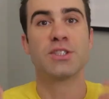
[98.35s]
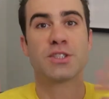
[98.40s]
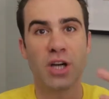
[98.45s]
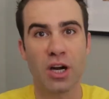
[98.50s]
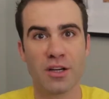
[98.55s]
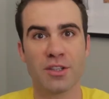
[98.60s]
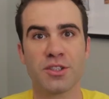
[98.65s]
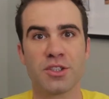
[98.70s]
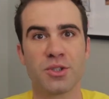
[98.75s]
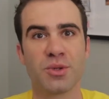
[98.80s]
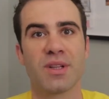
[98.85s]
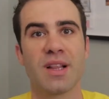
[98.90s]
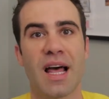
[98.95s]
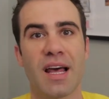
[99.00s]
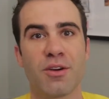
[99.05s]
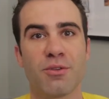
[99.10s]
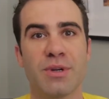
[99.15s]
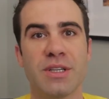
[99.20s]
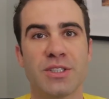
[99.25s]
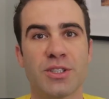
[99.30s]
Started to do a
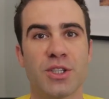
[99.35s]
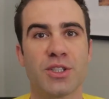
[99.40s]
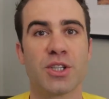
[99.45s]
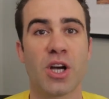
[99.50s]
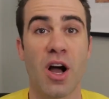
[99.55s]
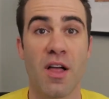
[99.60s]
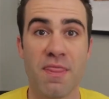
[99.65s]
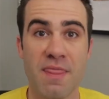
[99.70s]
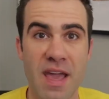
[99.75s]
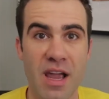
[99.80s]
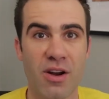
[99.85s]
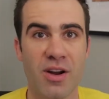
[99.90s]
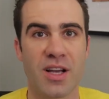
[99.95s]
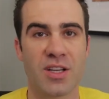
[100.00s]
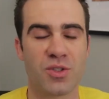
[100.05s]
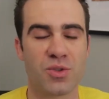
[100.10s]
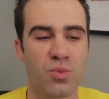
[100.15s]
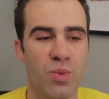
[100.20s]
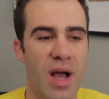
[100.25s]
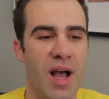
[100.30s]
lot of research on there
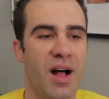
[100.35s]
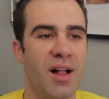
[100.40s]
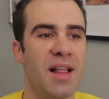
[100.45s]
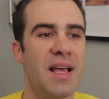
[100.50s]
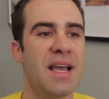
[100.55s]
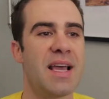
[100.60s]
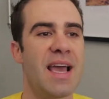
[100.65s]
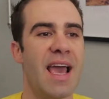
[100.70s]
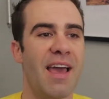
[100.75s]
as well.